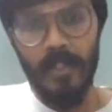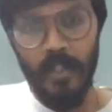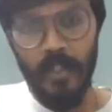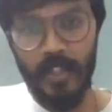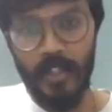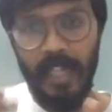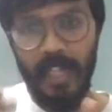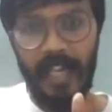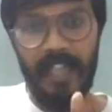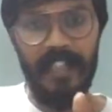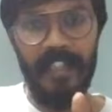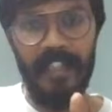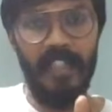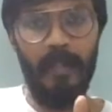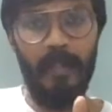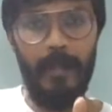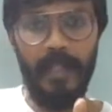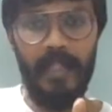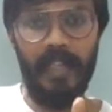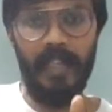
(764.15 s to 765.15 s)
you should
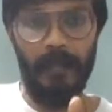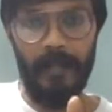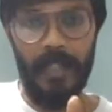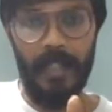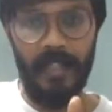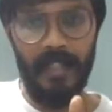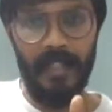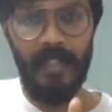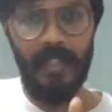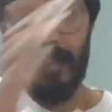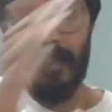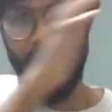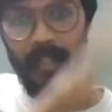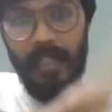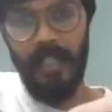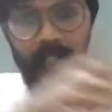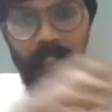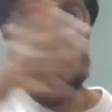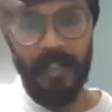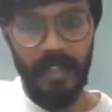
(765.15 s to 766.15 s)
ideally be completing
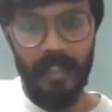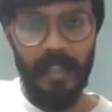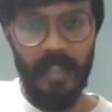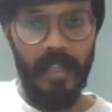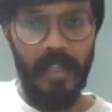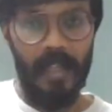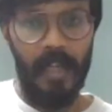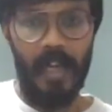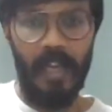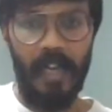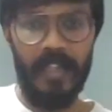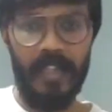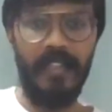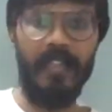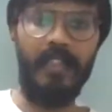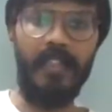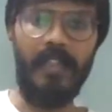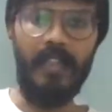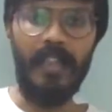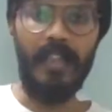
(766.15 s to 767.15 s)
in
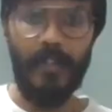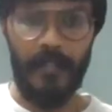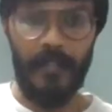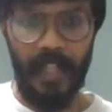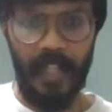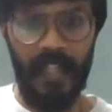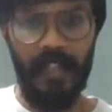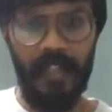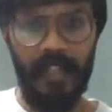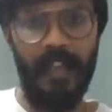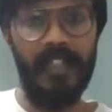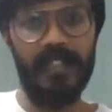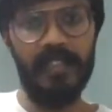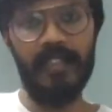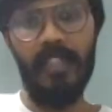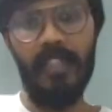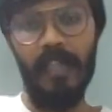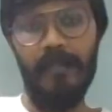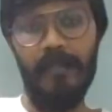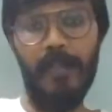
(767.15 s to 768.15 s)
another 15 hours
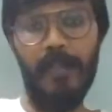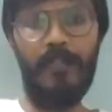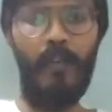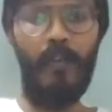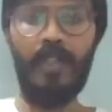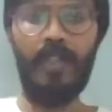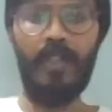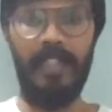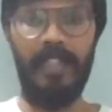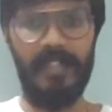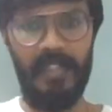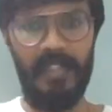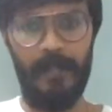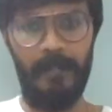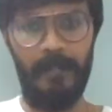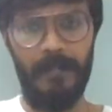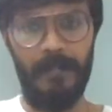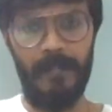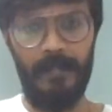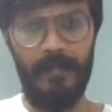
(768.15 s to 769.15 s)
before the
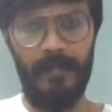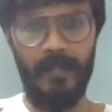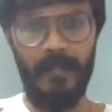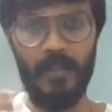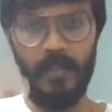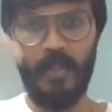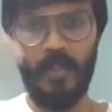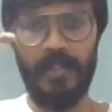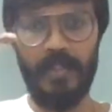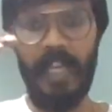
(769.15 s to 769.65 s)
exam. So